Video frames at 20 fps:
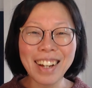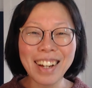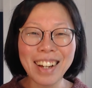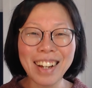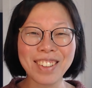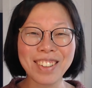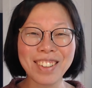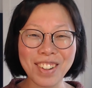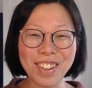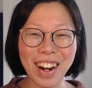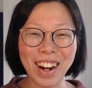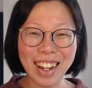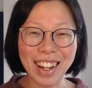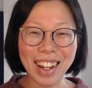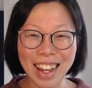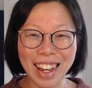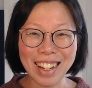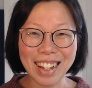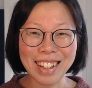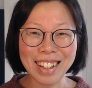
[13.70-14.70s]
to try
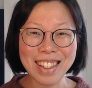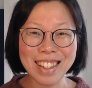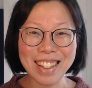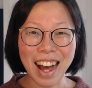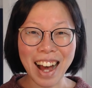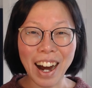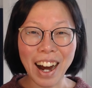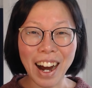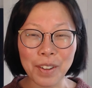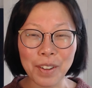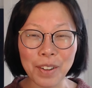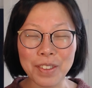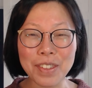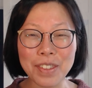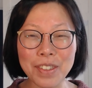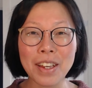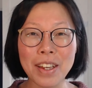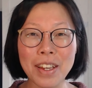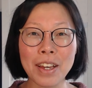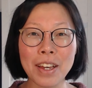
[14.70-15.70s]
things out.
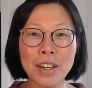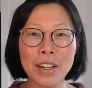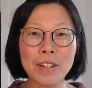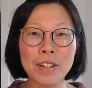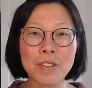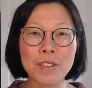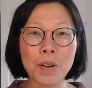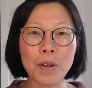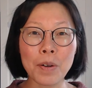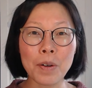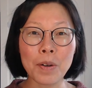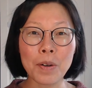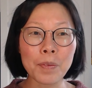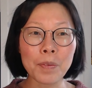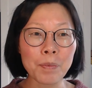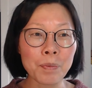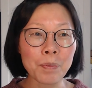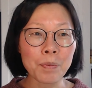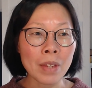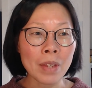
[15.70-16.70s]
So
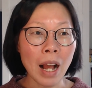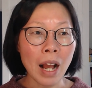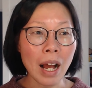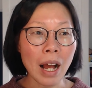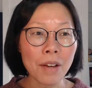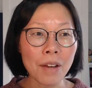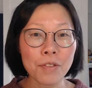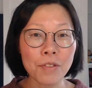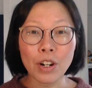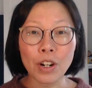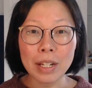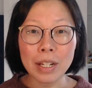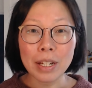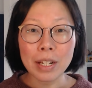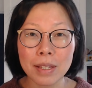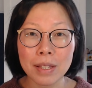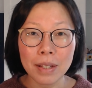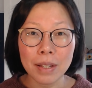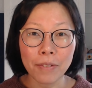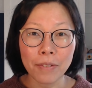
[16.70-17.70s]
I have tried
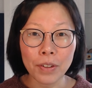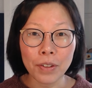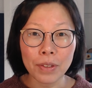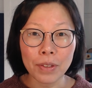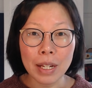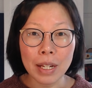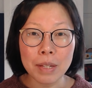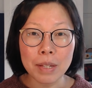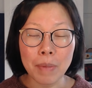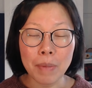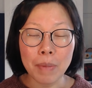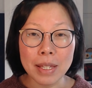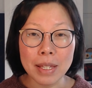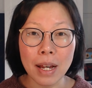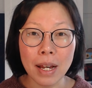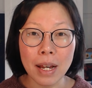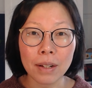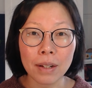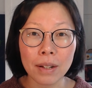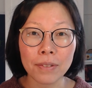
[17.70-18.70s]
a few things
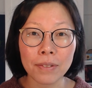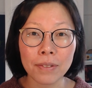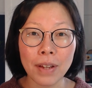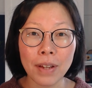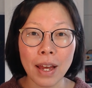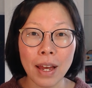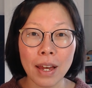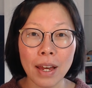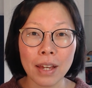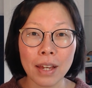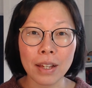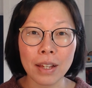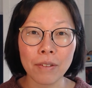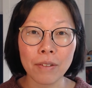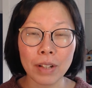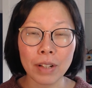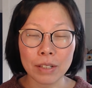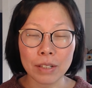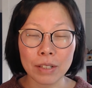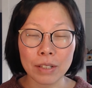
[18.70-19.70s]
myself, and I would
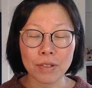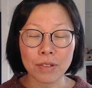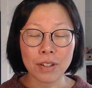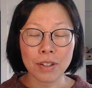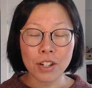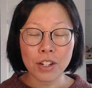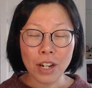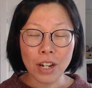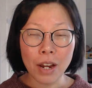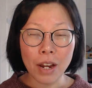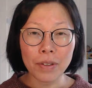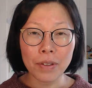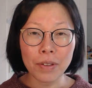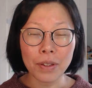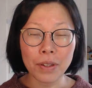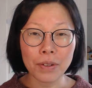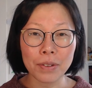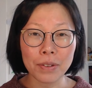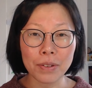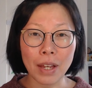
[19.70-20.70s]
like to share with
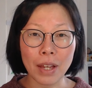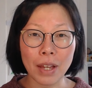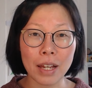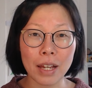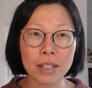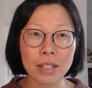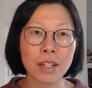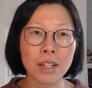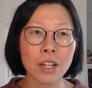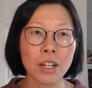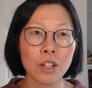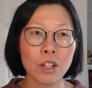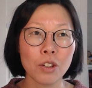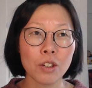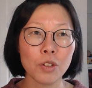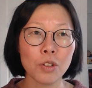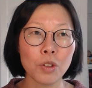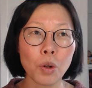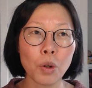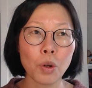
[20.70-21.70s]
you that
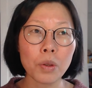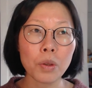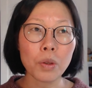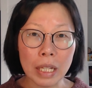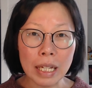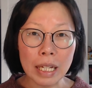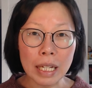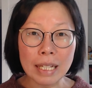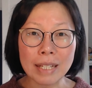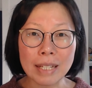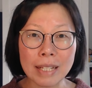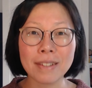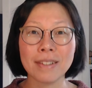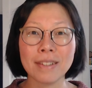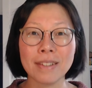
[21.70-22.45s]
you don't need